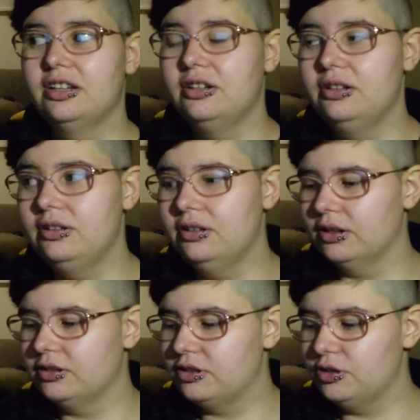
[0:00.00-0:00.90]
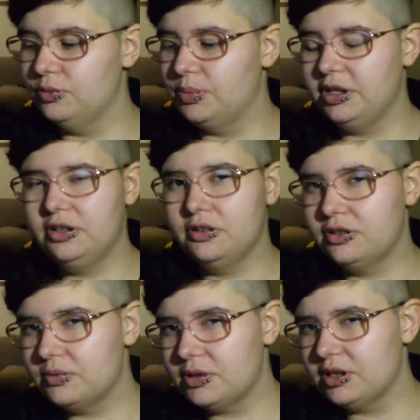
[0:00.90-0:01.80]
not super
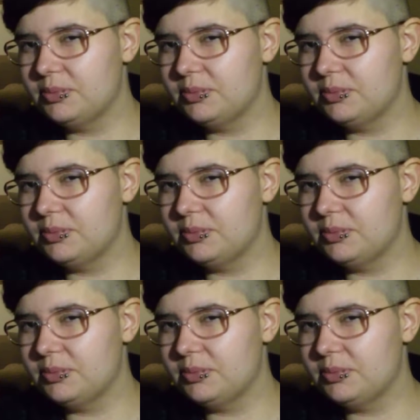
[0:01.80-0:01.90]
usual,